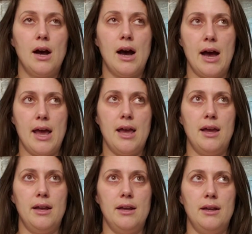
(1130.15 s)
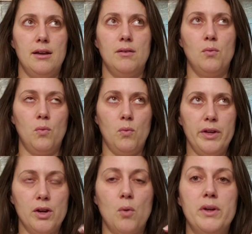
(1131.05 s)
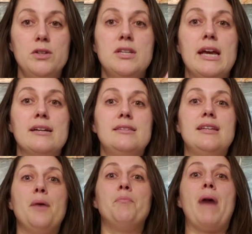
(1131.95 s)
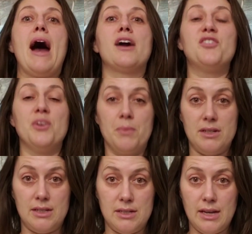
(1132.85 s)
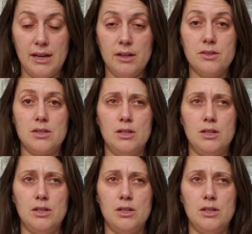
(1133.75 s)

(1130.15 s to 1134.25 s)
when you take a step back from the details and